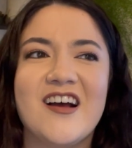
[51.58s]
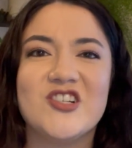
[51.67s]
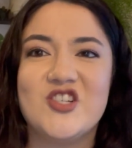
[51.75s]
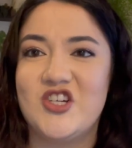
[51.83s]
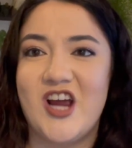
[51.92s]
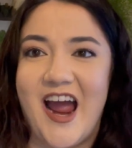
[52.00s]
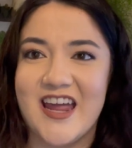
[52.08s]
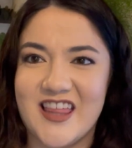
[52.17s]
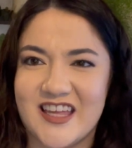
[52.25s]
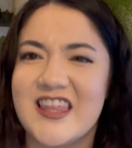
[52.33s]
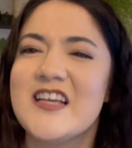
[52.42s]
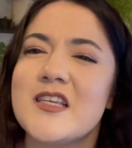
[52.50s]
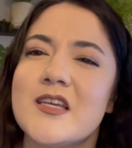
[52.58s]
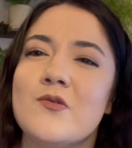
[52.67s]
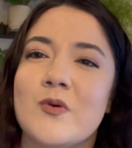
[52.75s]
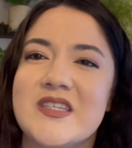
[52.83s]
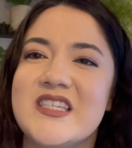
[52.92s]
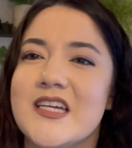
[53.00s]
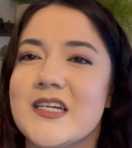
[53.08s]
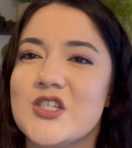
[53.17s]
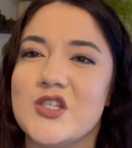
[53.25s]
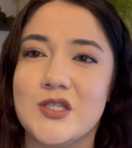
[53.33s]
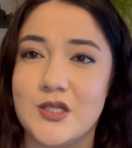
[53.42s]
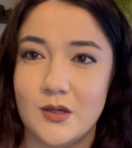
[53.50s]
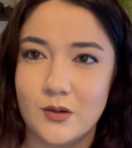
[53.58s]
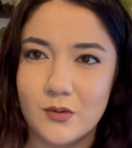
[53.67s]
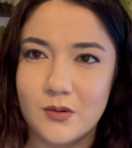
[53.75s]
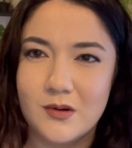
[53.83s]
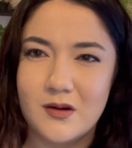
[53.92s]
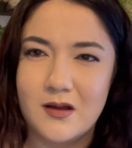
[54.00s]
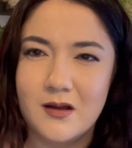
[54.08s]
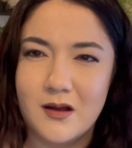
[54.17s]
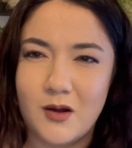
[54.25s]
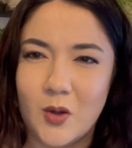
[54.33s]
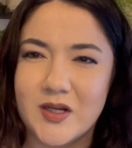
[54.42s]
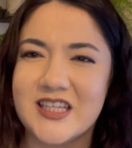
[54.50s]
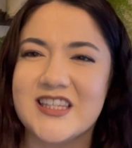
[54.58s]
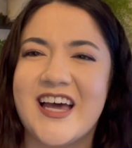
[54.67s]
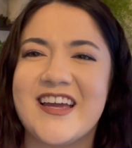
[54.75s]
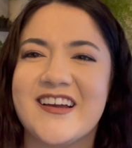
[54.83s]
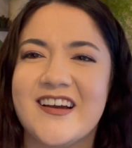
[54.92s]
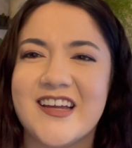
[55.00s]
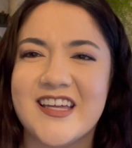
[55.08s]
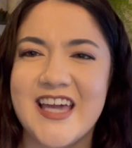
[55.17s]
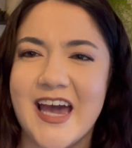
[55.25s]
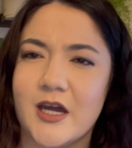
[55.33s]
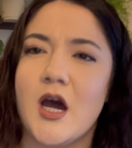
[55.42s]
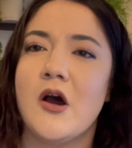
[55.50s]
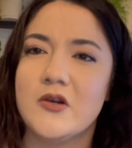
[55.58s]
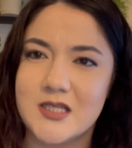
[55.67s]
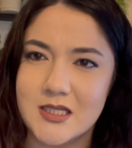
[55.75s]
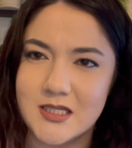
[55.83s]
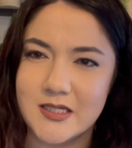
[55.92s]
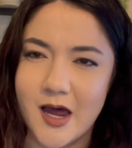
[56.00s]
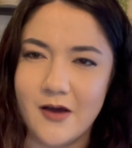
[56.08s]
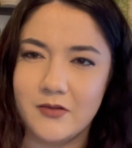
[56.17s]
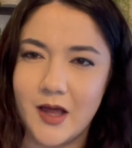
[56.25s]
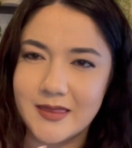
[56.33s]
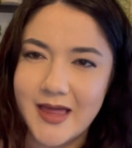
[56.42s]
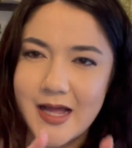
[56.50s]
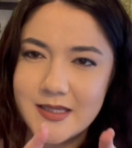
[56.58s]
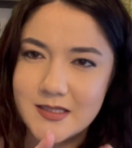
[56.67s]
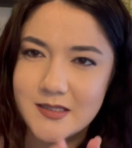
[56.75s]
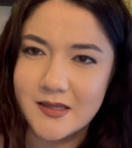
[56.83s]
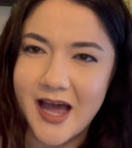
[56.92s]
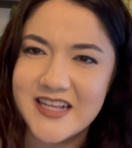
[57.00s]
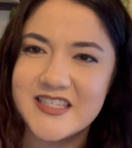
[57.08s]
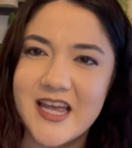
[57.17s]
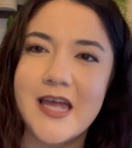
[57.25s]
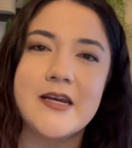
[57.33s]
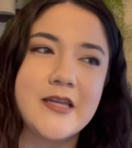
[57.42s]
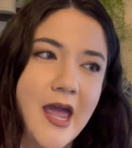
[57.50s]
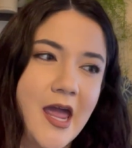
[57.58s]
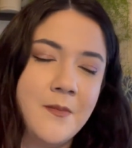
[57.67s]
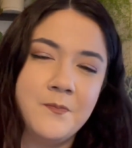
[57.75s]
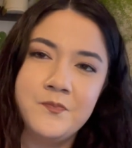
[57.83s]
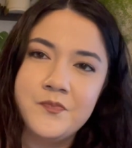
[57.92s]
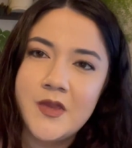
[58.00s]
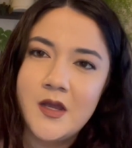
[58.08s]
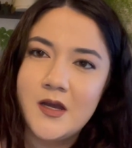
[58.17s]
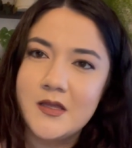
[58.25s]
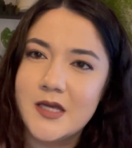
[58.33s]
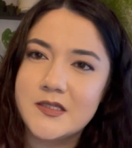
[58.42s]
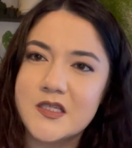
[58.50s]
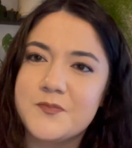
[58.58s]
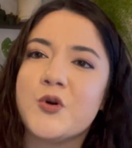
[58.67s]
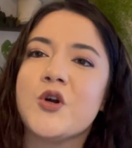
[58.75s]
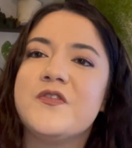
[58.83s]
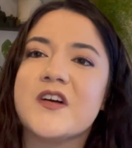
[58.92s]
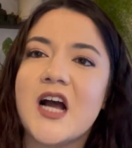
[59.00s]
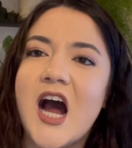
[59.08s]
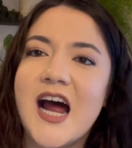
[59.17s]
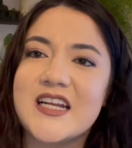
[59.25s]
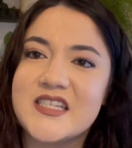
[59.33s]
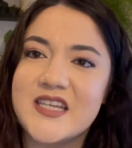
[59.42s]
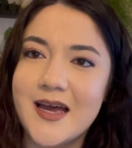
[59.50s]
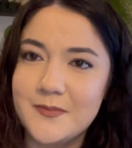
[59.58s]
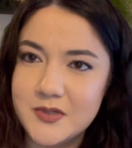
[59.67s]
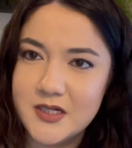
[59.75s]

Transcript: giant, like things that you would see in a zoo, holding like geckos and stuff. Like that's in game. This is proof of concept.